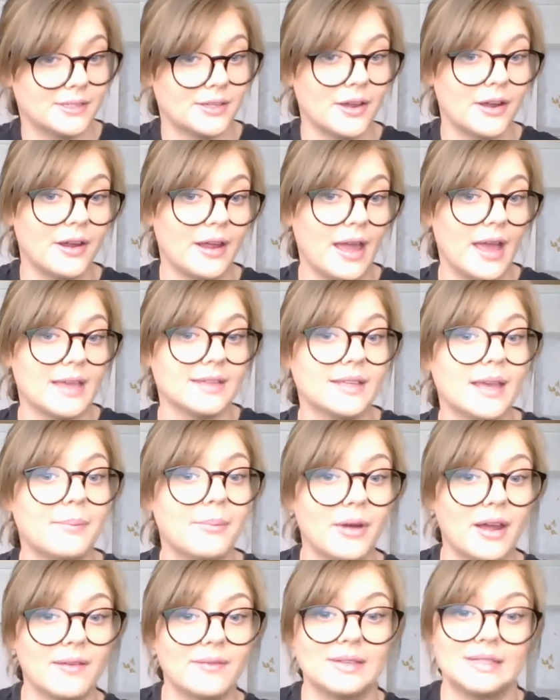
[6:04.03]
So as I
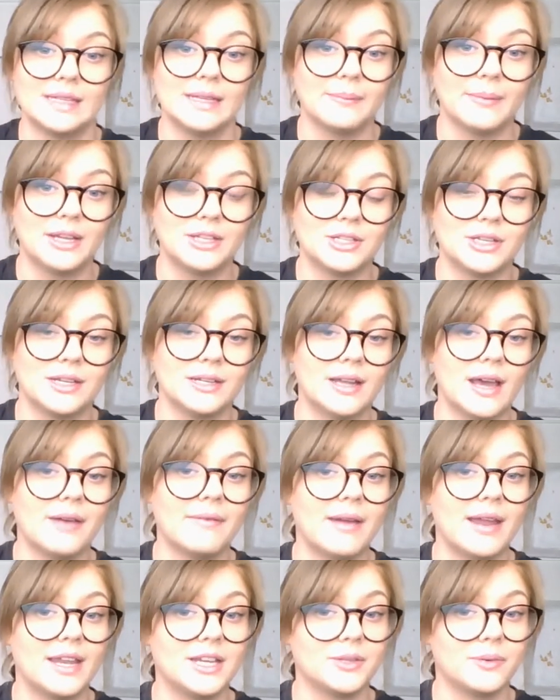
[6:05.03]
previously mentioned, I
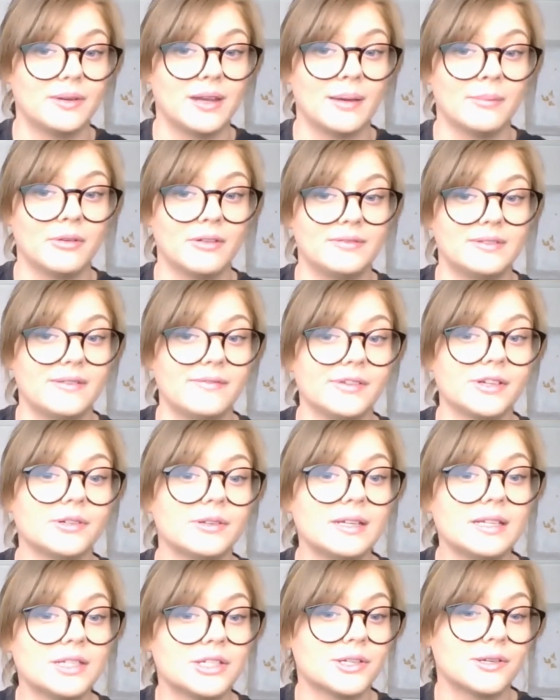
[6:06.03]
ran into a number of
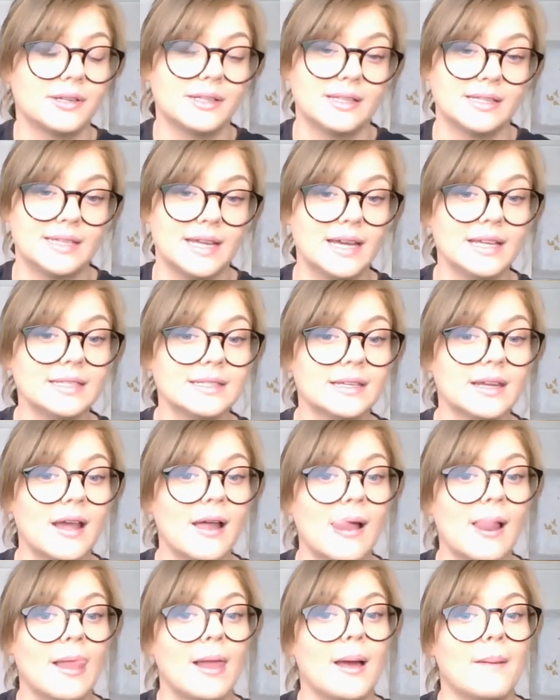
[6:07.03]
difficulties during this test,
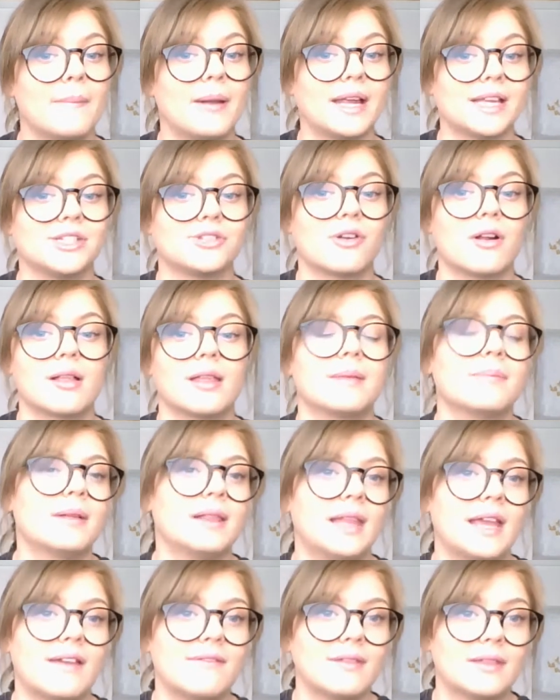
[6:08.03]
but I strongly
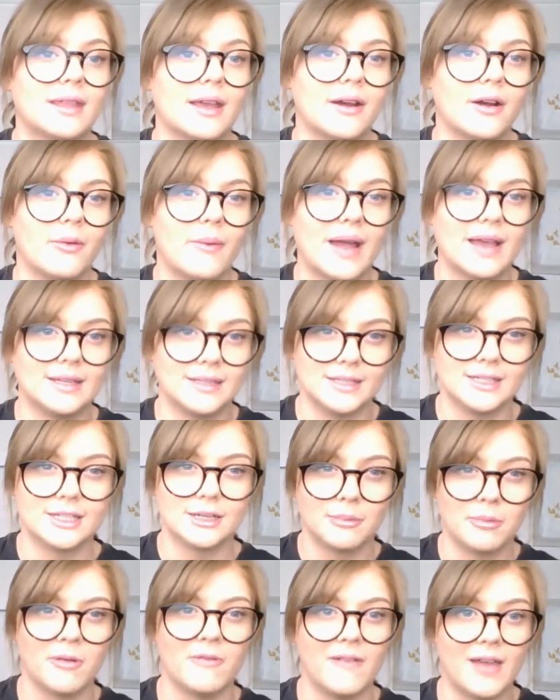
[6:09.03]
believe that there are ways
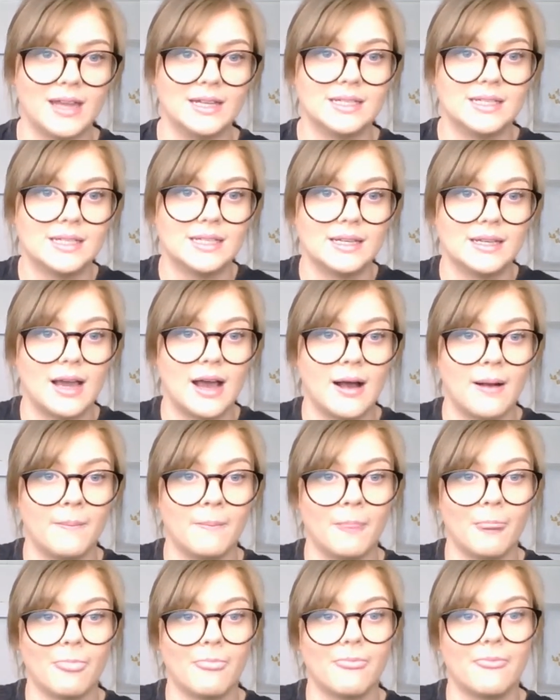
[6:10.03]
to prevent
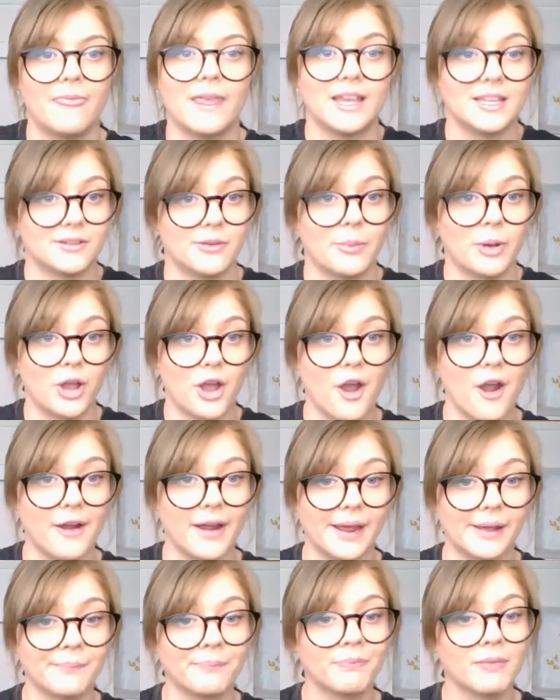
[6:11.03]
these from
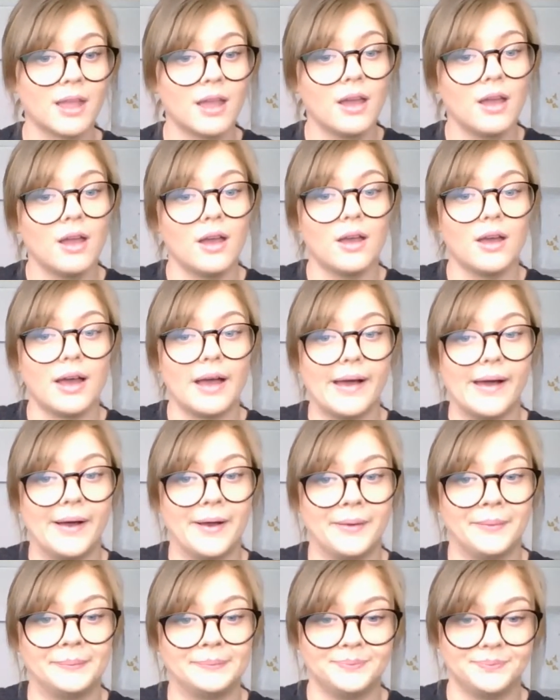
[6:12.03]
occurring.
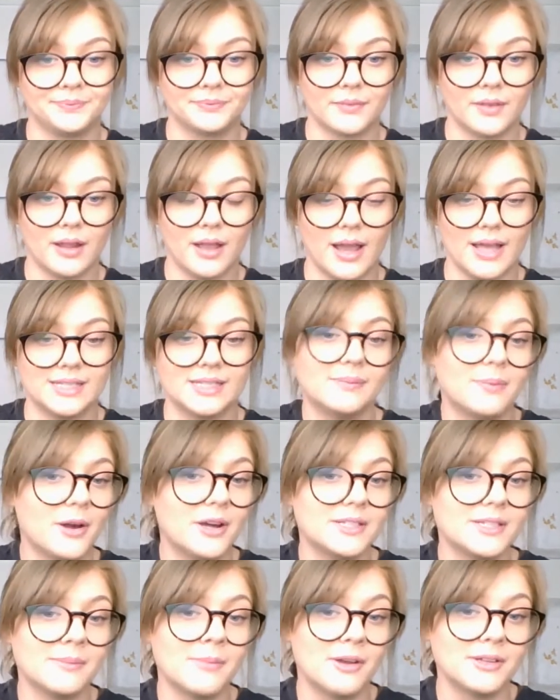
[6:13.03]
I
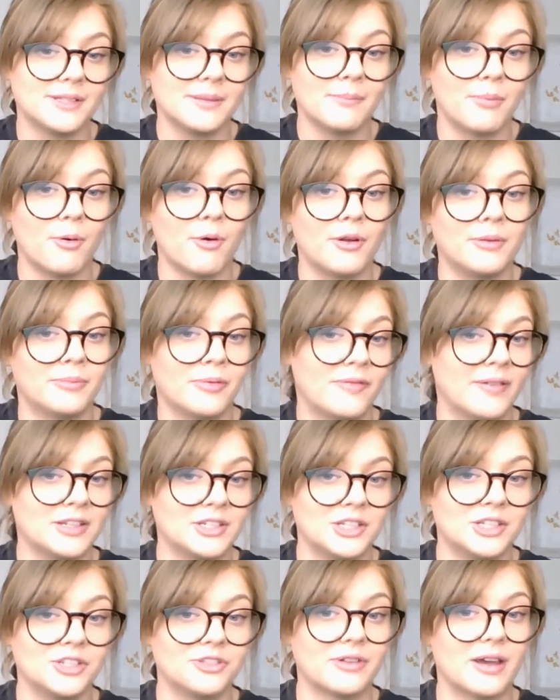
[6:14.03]
suppose the most important
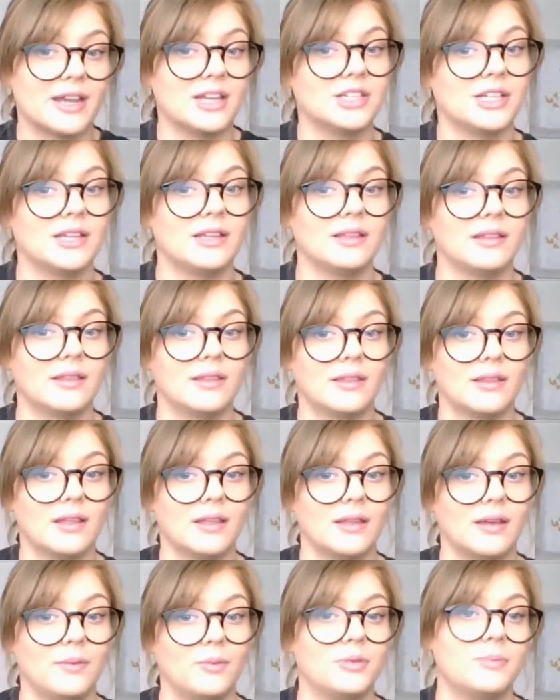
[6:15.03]
prevention strategy
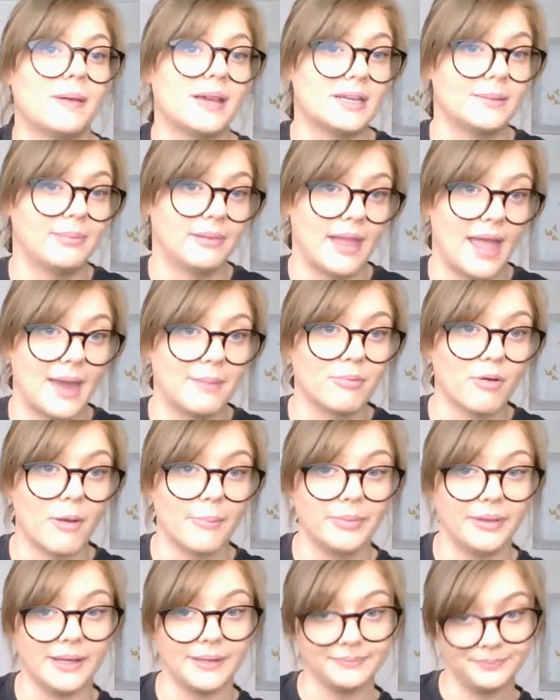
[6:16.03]
would be to plan properly.